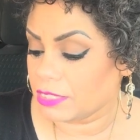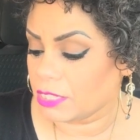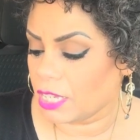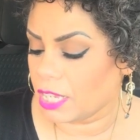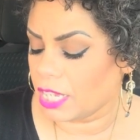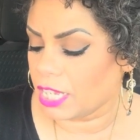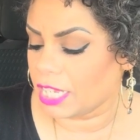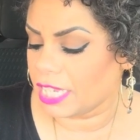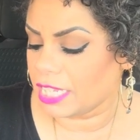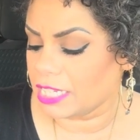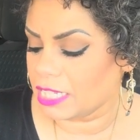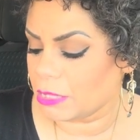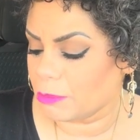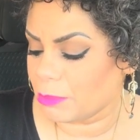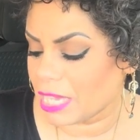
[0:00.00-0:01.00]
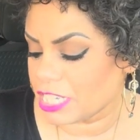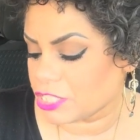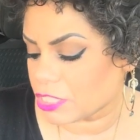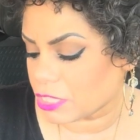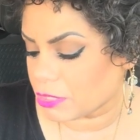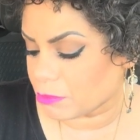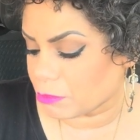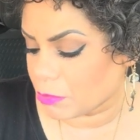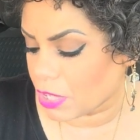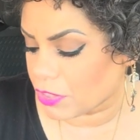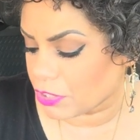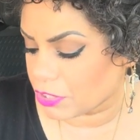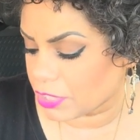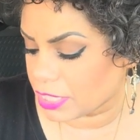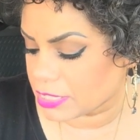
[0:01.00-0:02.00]
In an enmeshed
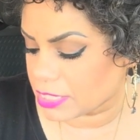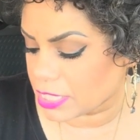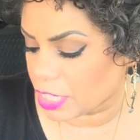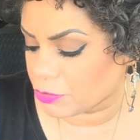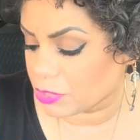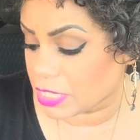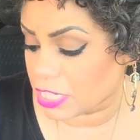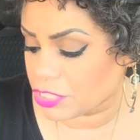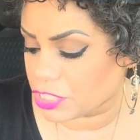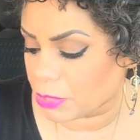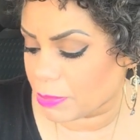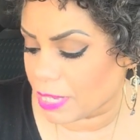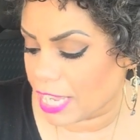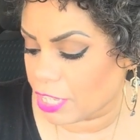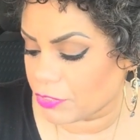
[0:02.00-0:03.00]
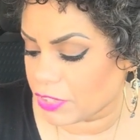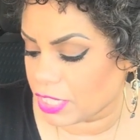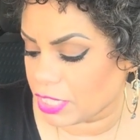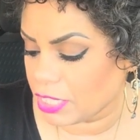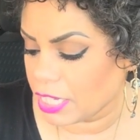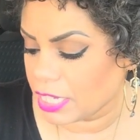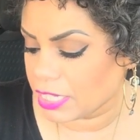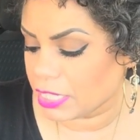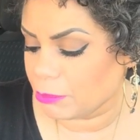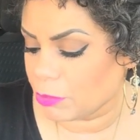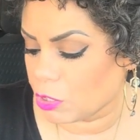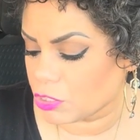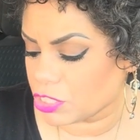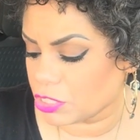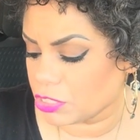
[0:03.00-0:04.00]
mother and son relationship, healthy,
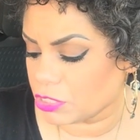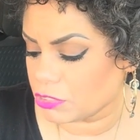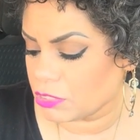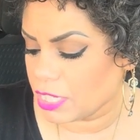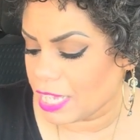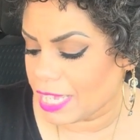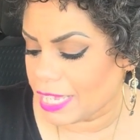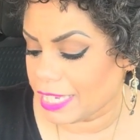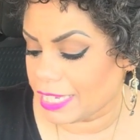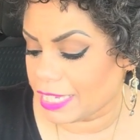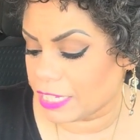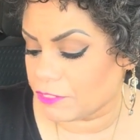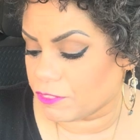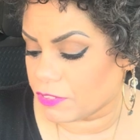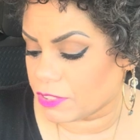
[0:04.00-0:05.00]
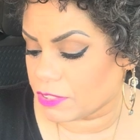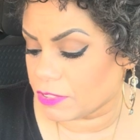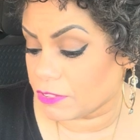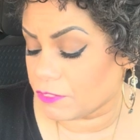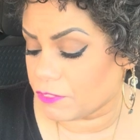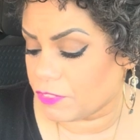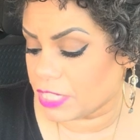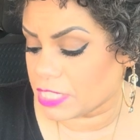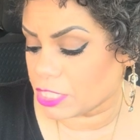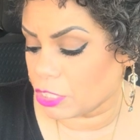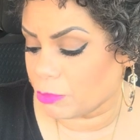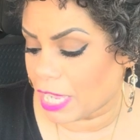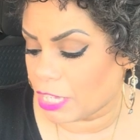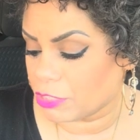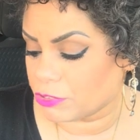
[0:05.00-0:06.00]
emotional, and physical
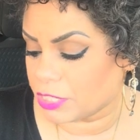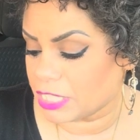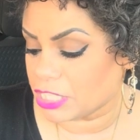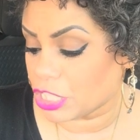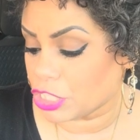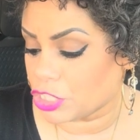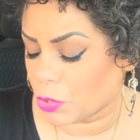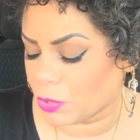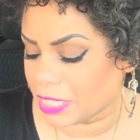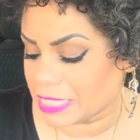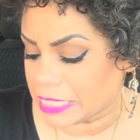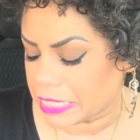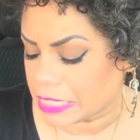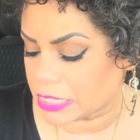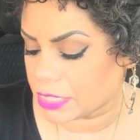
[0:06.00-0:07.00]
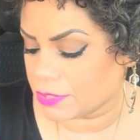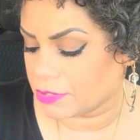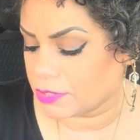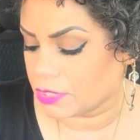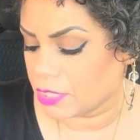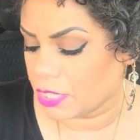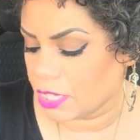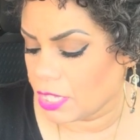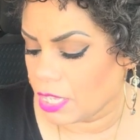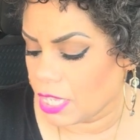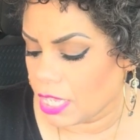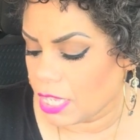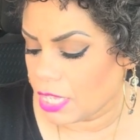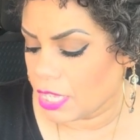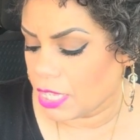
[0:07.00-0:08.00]
boundaries don't exist.
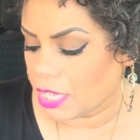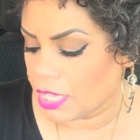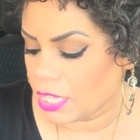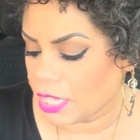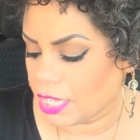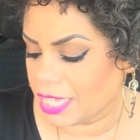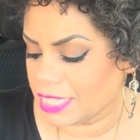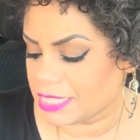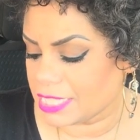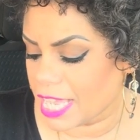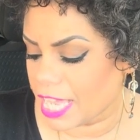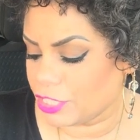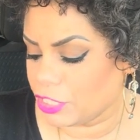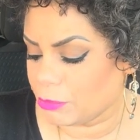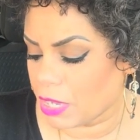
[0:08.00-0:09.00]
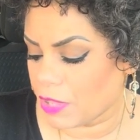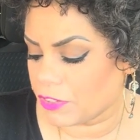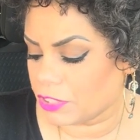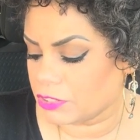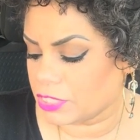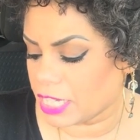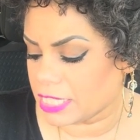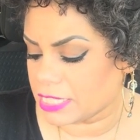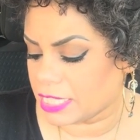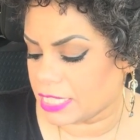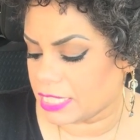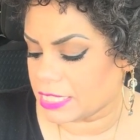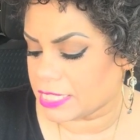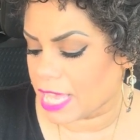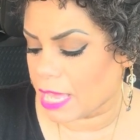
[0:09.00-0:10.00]
Instead, your mother does
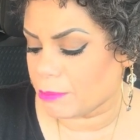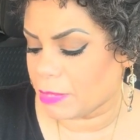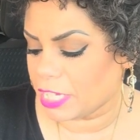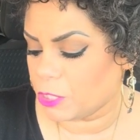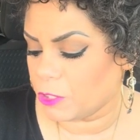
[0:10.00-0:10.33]
things that make